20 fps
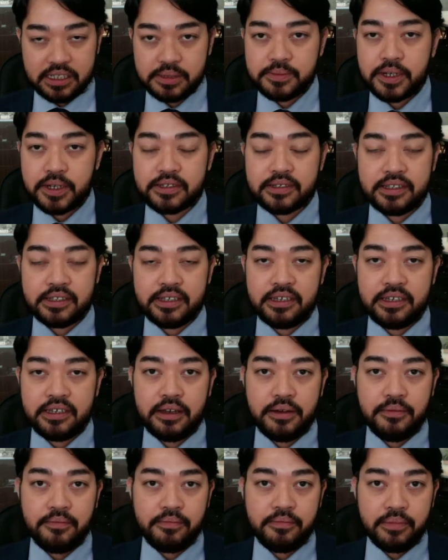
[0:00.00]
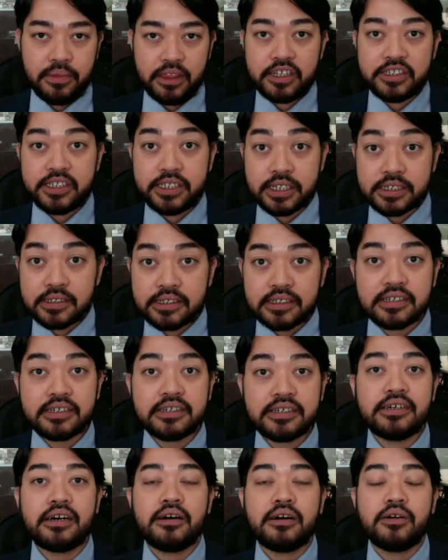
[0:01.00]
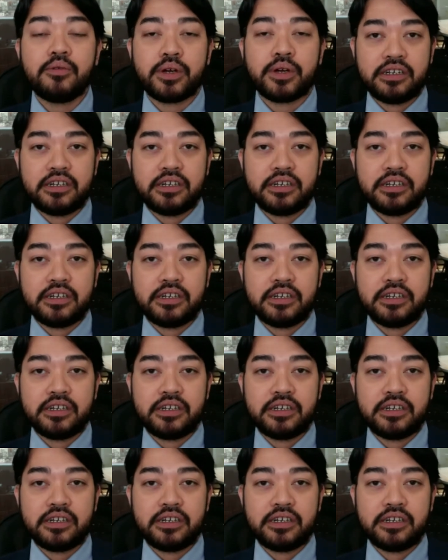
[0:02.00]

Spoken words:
mostly logistical,